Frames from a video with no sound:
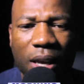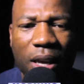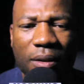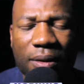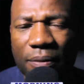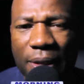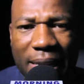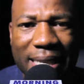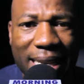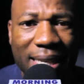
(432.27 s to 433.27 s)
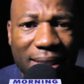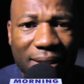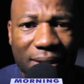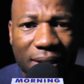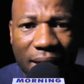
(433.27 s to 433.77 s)
even if they
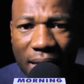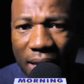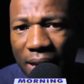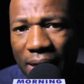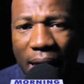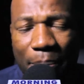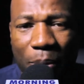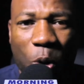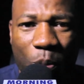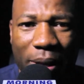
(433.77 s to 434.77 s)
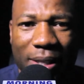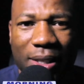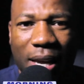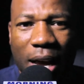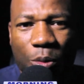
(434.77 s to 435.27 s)
didn't, in that
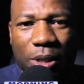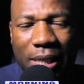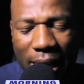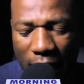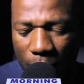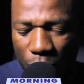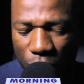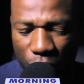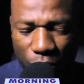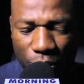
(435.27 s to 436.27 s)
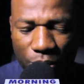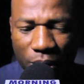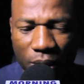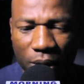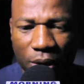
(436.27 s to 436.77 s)
moment, I wasn't able to
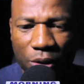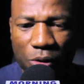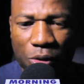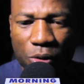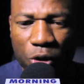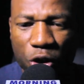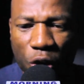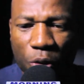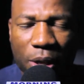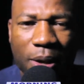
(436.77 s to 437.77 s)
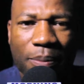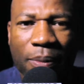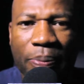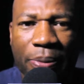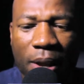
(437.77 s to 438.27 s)
show them
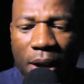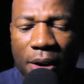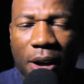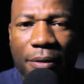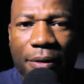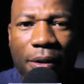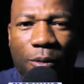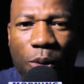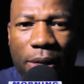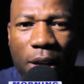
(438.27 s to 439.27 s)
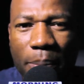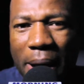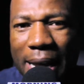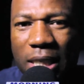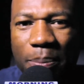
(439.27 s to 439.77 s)
enough of what their
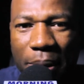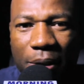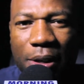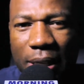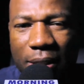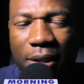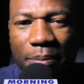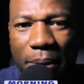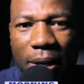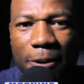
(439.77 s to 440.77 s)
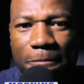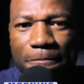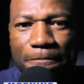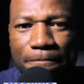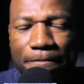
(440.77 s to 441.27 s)
possibilities could be,
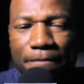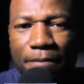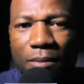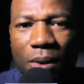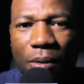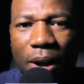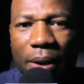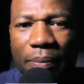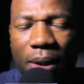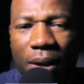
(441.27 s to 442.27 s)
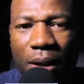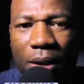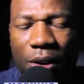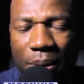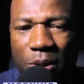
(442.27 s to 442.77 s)
right?
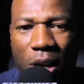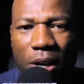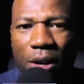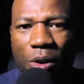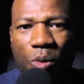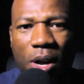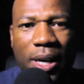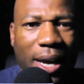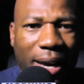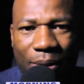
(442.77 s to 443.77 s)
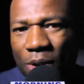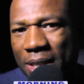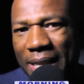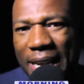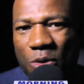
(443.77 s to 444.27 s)
I'm talking to the one guy, he
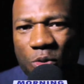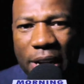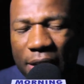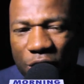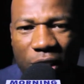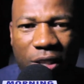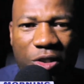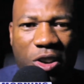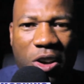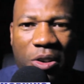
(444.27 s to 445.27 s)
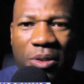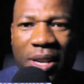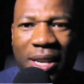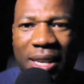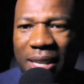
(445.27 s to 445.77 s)
wants to get rich, and,
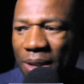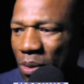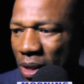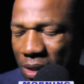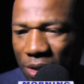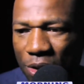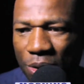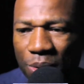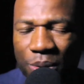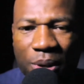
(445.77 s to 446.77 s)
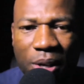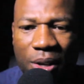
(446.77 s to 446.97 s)
he wants to,